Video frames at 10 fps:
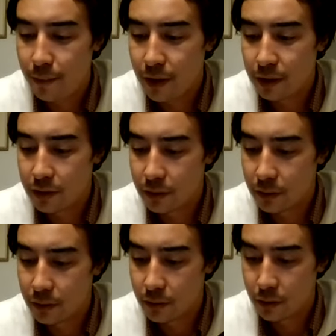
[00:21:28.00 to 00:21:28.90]
that means
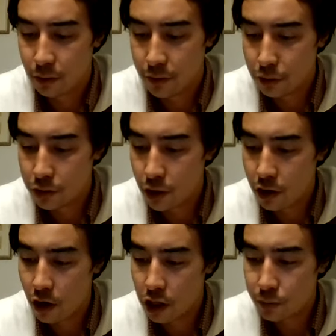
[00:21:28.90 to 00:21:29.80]
you know those
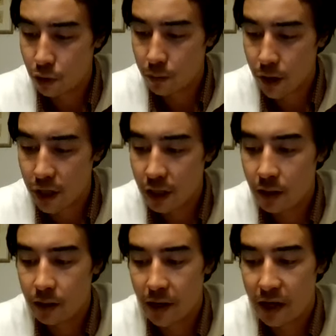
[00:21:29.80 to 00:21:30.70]
all cost more
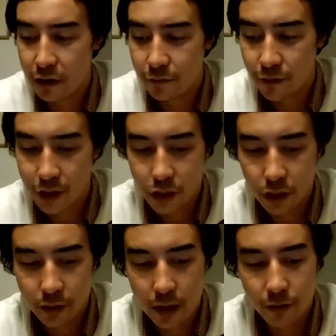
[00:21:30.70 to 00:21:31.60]
money and
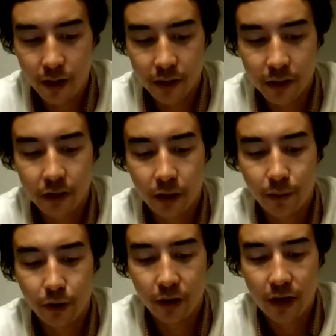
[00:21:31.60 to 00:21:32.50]
inflation that raises
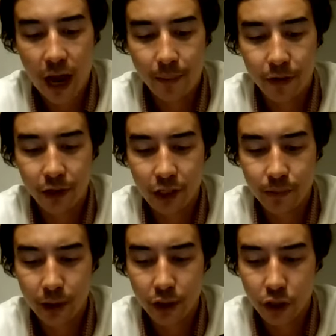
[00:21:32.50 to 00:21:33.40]
the per capita
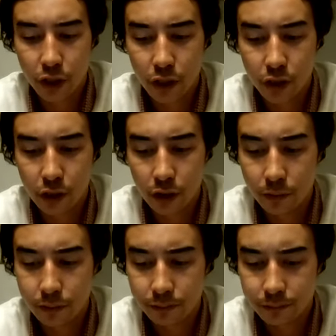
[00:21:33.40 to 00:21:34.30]
expenditure.
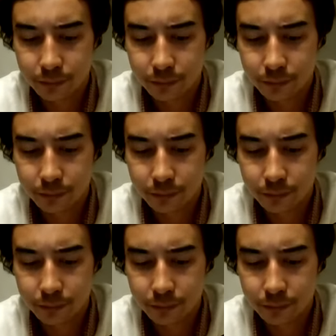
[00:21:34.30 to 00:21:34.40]
So